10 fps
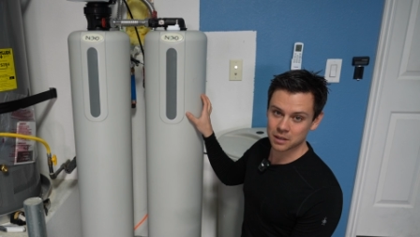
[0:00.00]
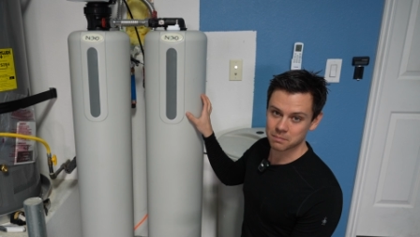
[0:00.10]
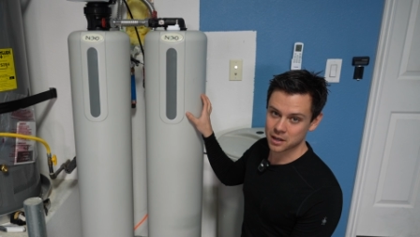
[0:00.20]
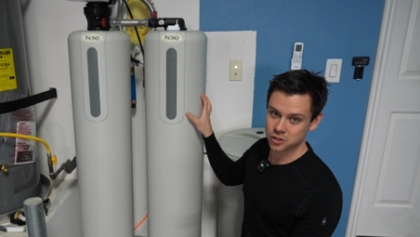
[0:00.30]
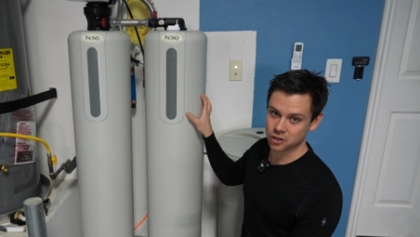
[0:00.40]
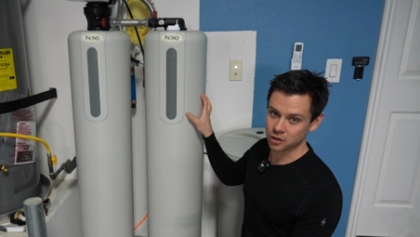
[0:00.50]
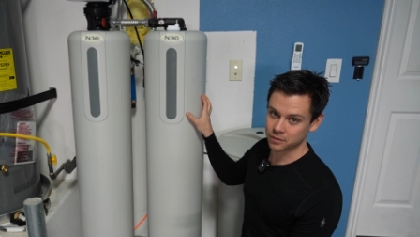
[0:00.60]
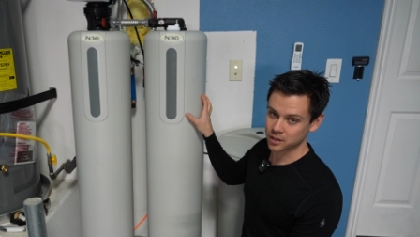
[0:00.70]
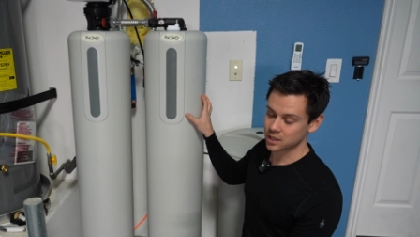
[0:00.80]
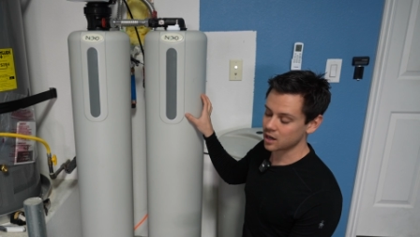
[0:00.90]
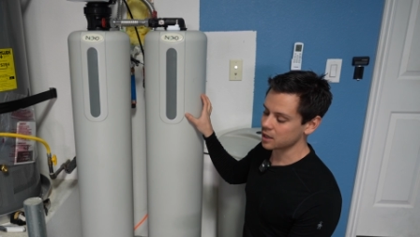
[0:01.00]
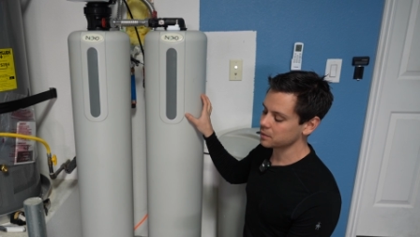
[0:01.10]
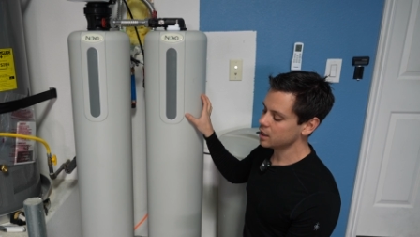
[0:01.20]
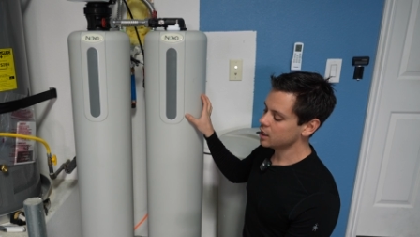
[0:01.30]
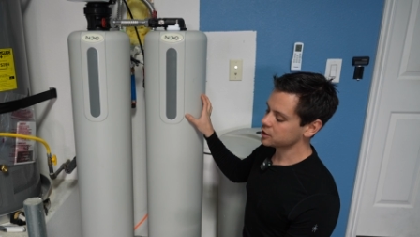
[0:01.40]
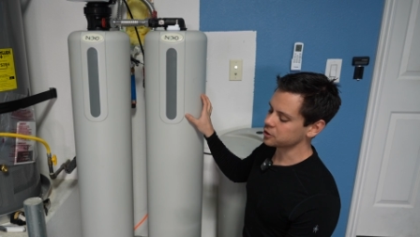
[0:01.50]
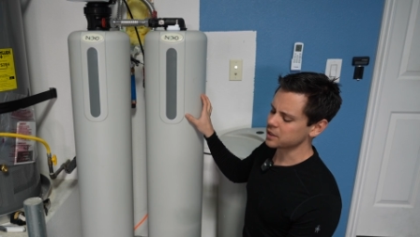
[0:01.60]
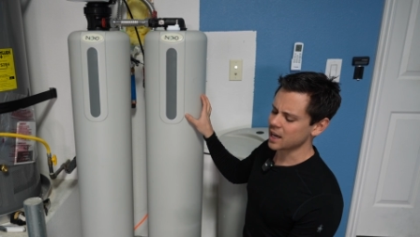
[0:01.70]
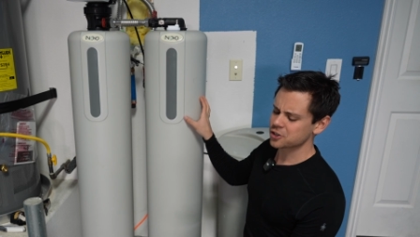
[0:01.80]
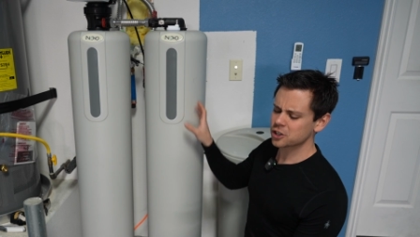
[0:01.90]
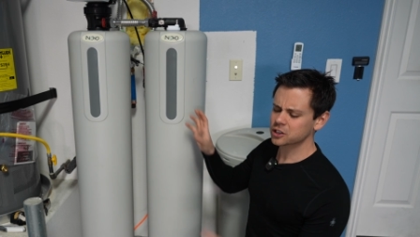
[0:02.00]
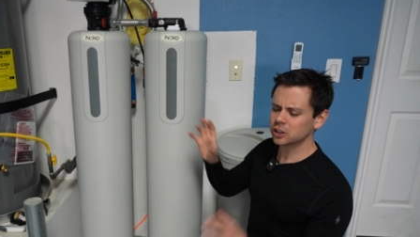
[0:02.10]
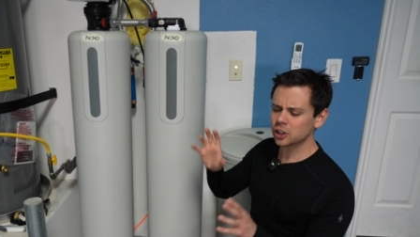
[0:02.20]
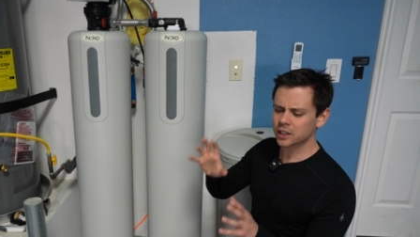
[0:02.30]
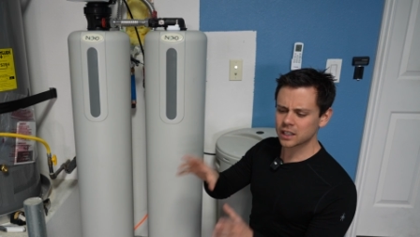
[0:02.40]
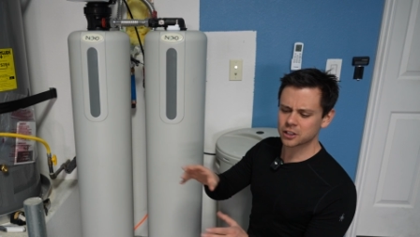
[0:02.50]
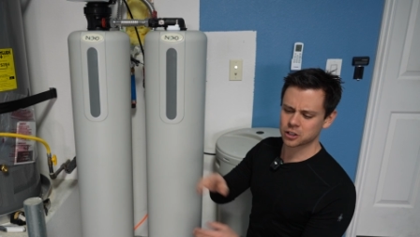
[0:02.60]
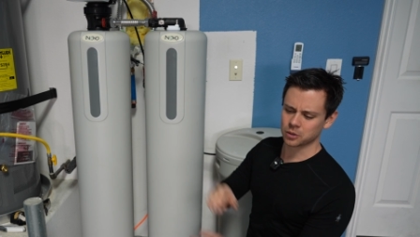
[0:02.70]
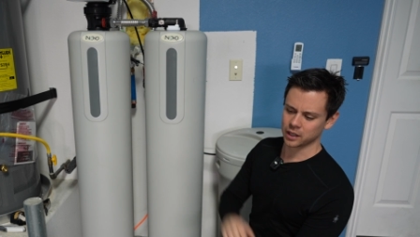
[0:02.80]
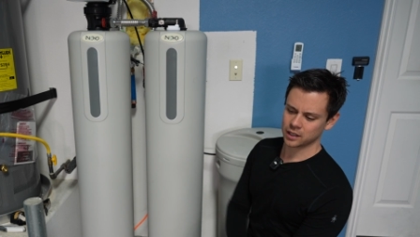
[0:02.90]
can measure over time. So yeah, just look into it.